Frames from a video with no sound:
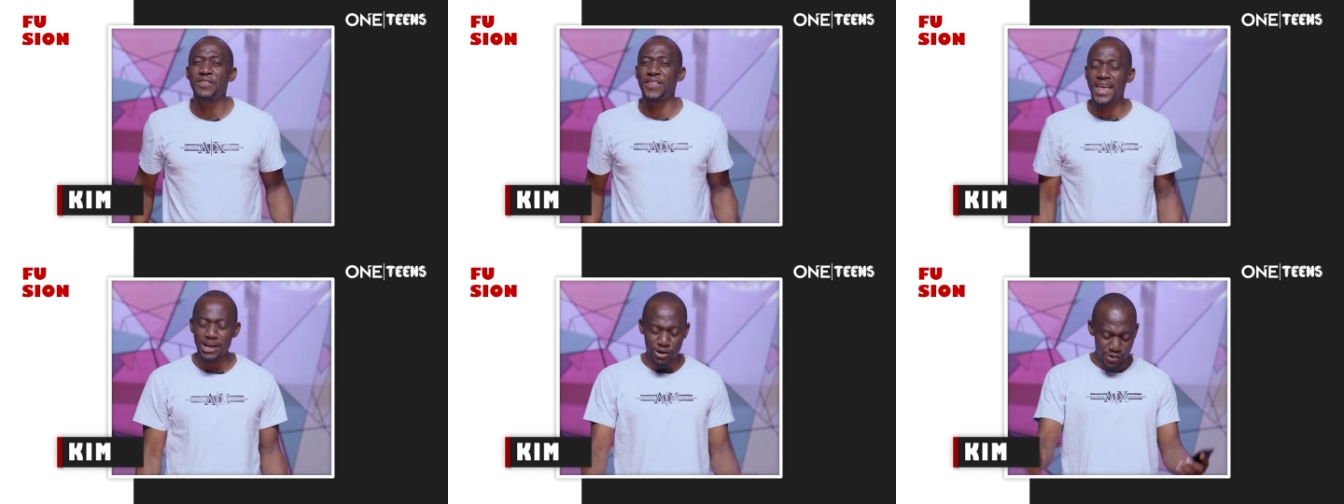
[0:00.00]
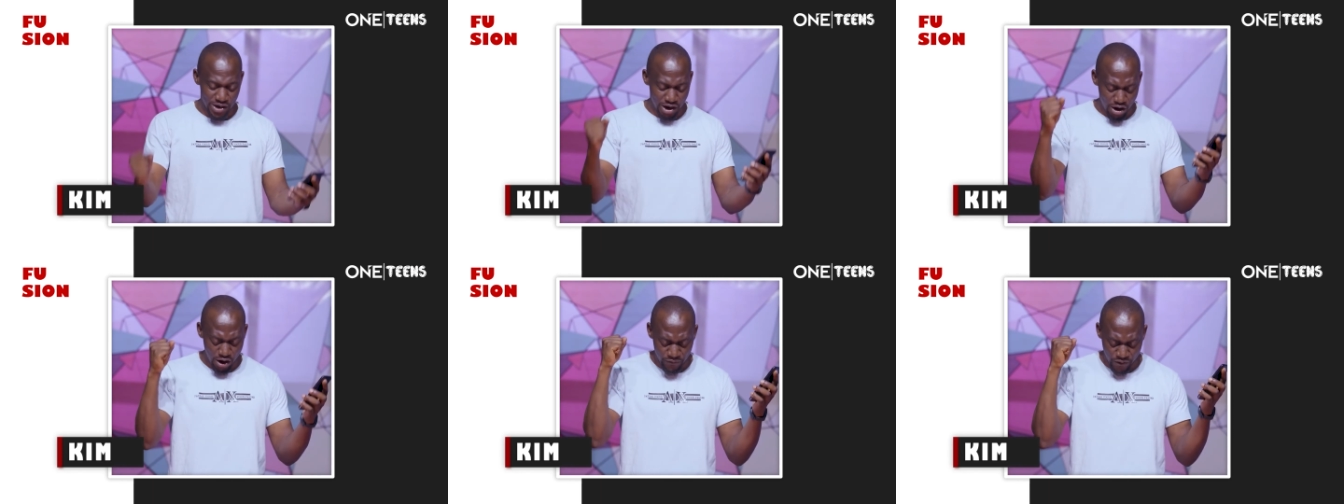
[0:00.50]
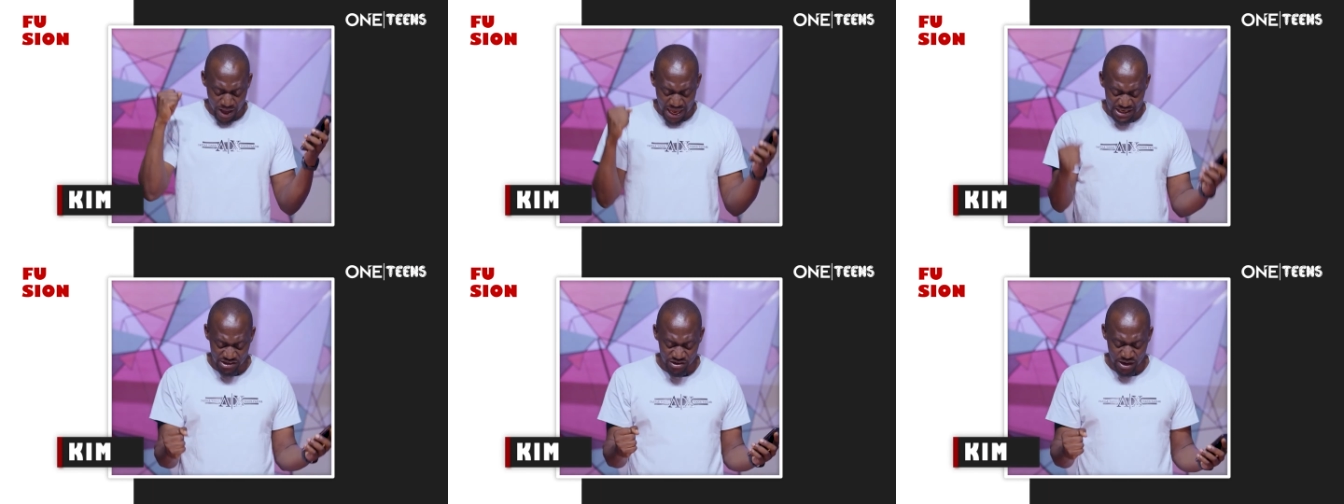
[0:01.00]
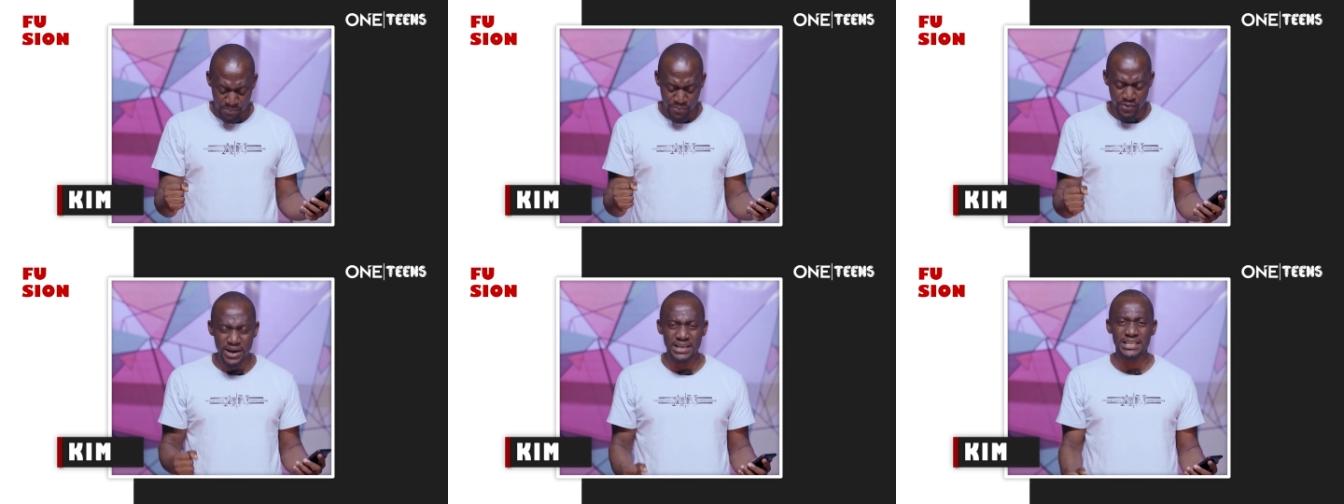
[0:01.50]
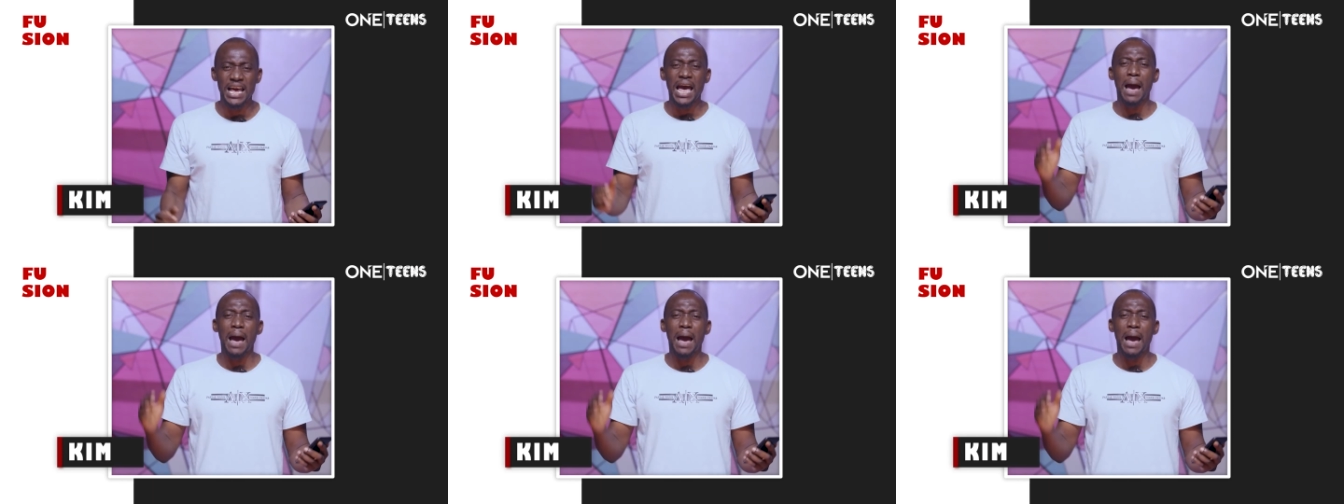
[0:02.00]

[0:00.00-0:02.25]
Thank you, God, for answering our prayers.